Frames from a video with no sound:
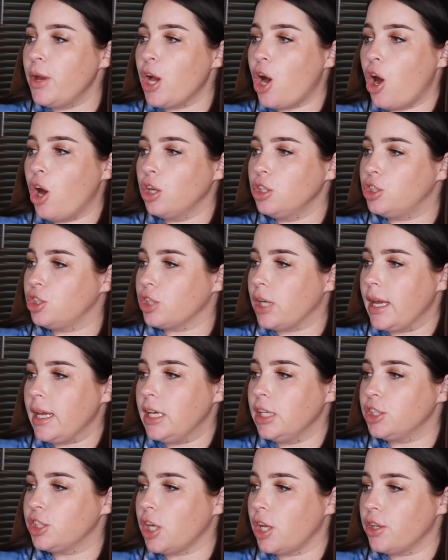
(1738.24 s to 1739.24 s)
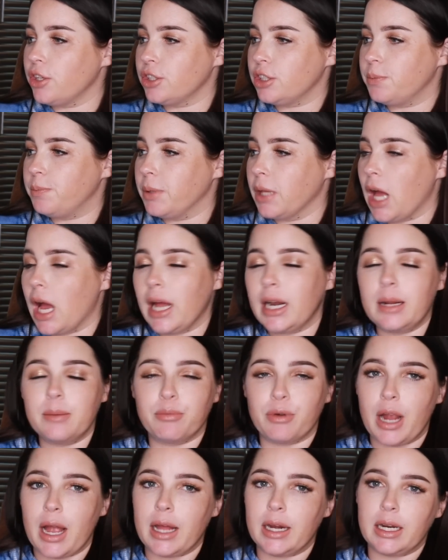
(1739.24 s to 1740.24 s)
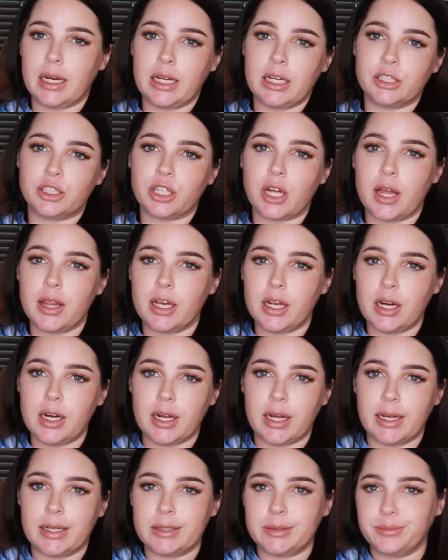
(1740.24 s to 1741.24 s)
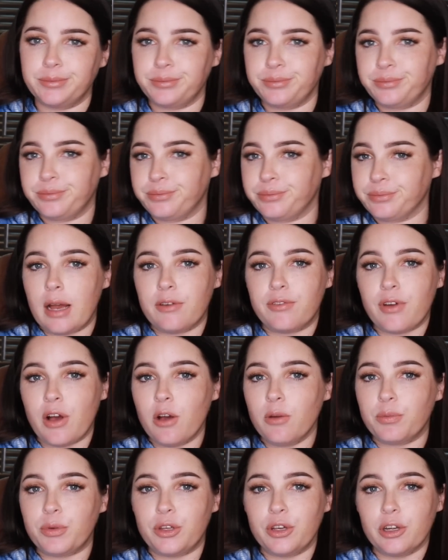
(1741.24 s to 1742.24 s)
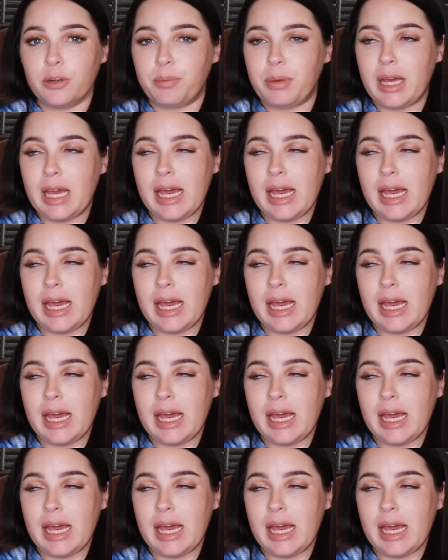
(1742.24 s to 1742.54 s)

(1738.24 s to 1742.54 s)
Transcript: then we all drank each other's blood and branded each other. And I felt pure